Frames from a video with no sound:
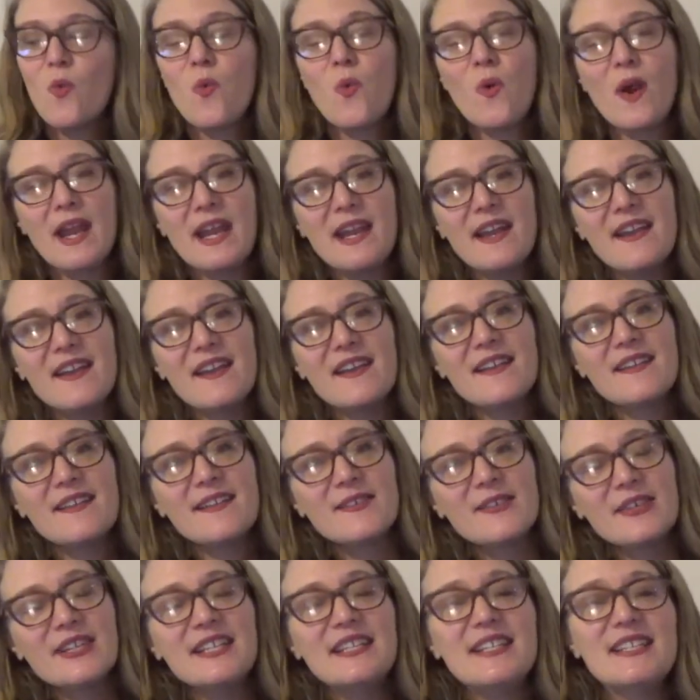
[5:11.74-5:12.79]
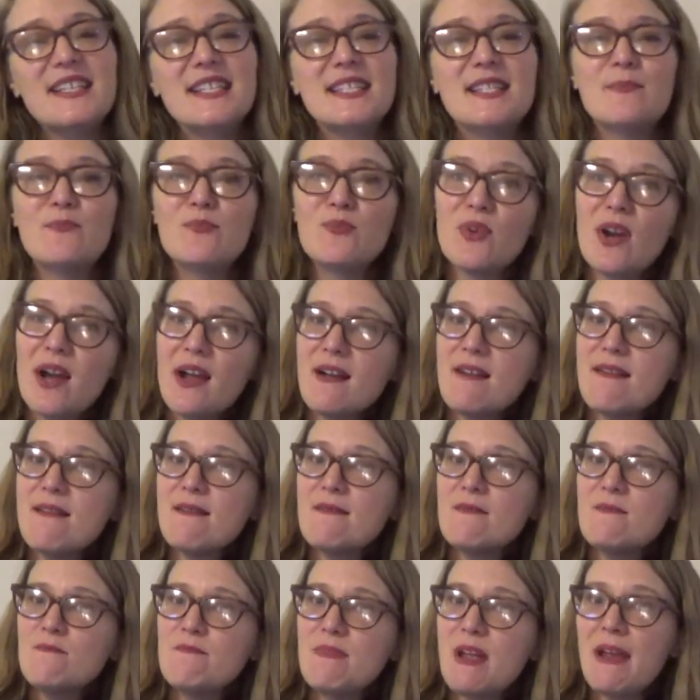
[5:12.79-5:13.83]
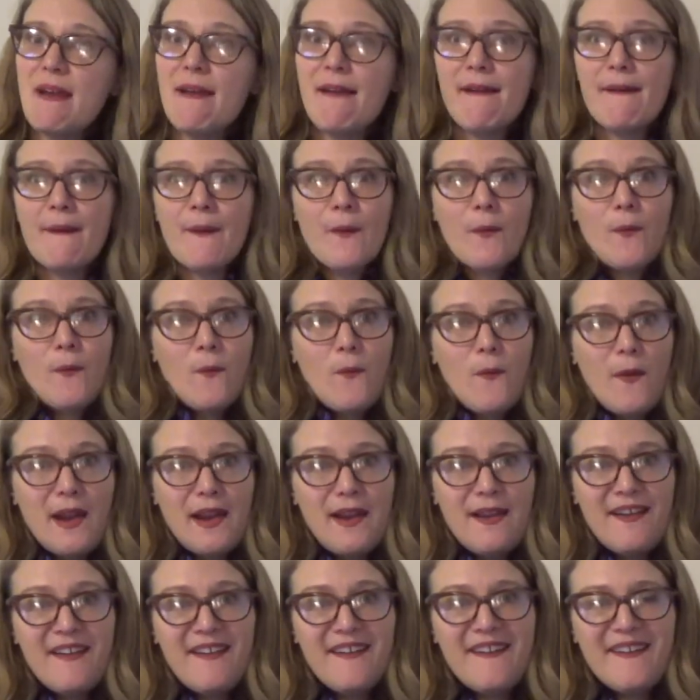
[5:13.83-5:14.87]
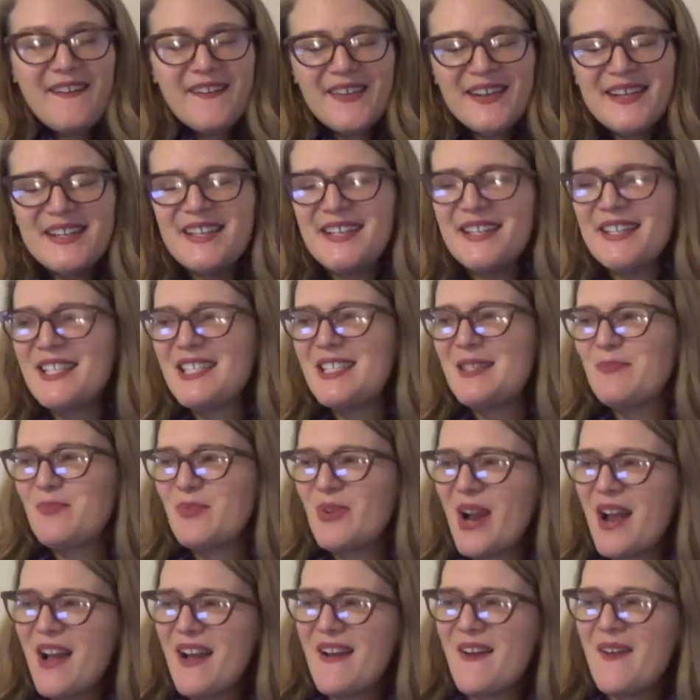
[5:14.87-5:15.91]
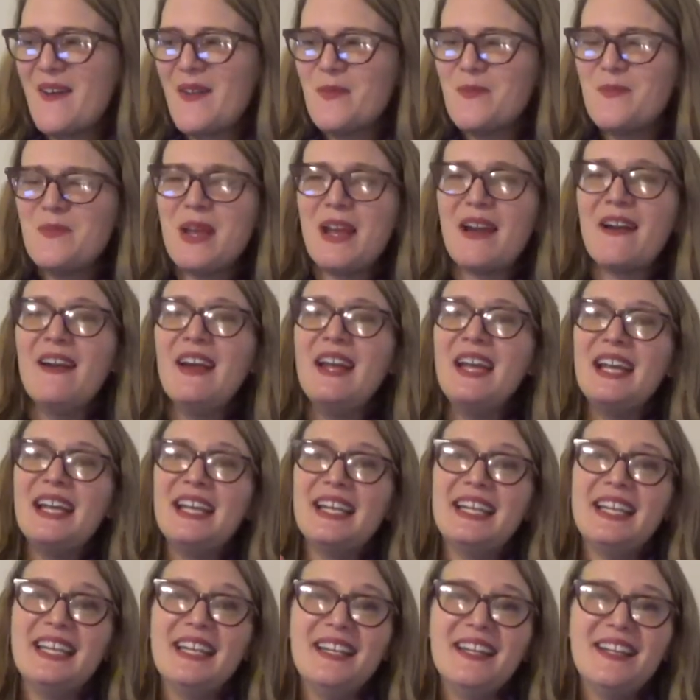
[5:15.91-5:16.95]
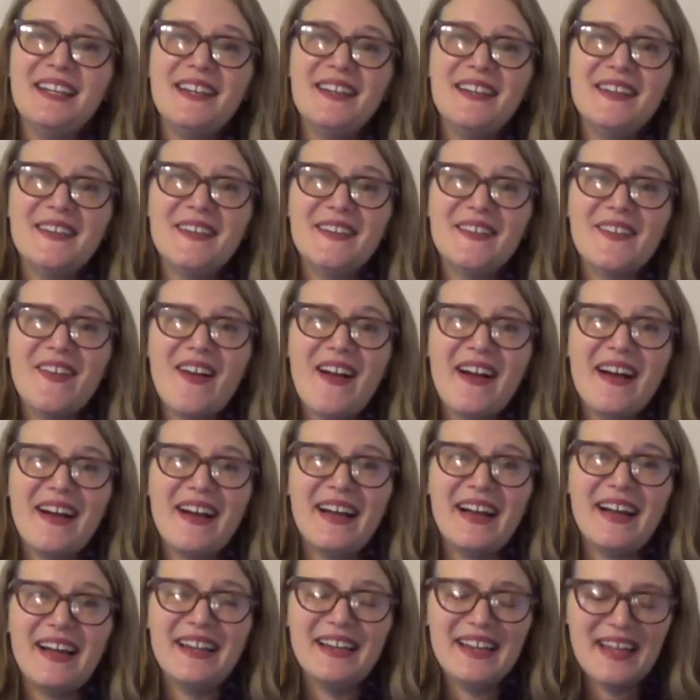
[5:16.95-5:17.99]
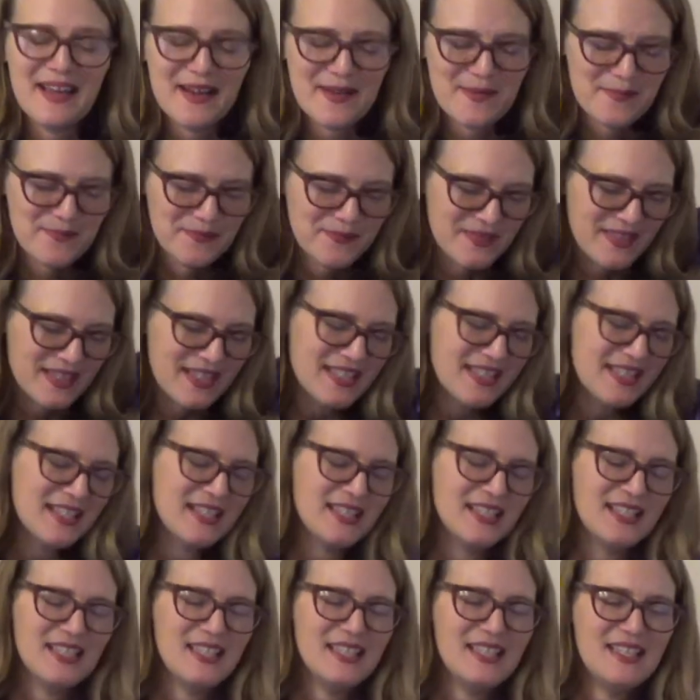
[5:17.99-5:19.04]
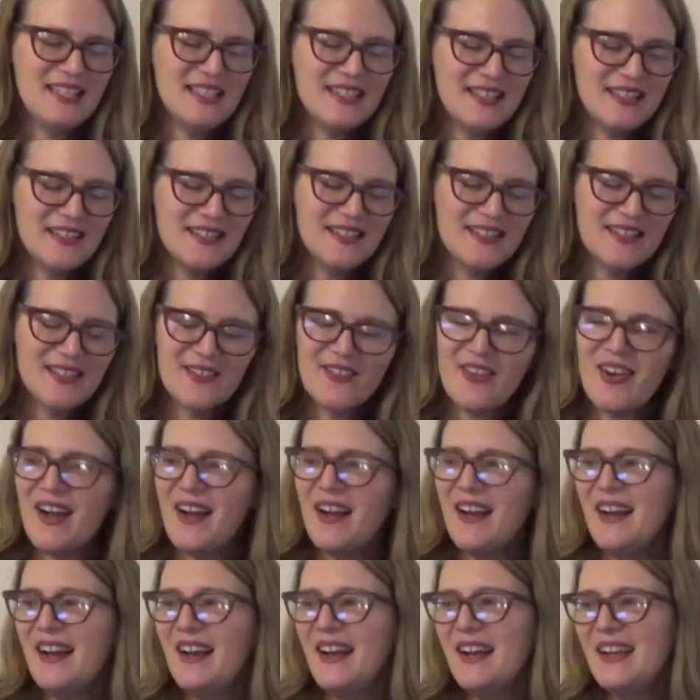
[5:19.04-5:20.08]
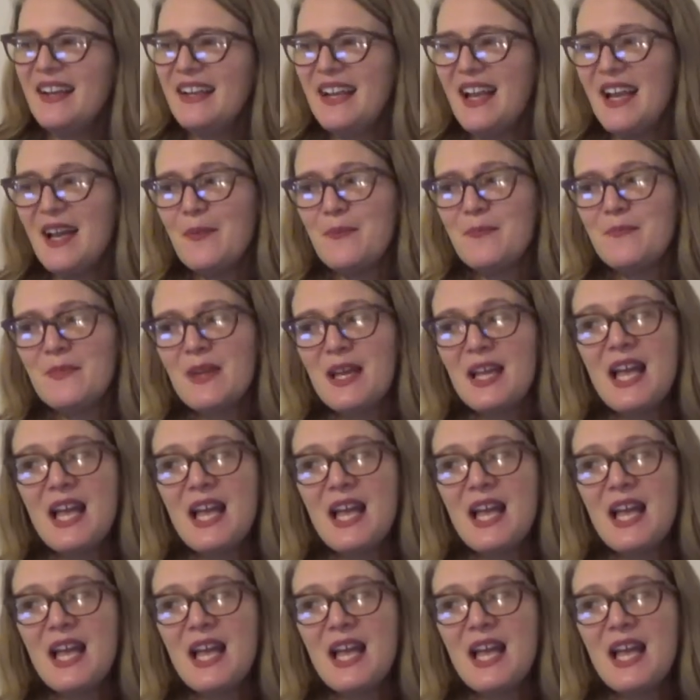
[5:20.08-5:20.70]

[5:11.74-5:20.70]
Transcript: Where is Brown Bear? Where is Brown Bear? Here I am, here I am.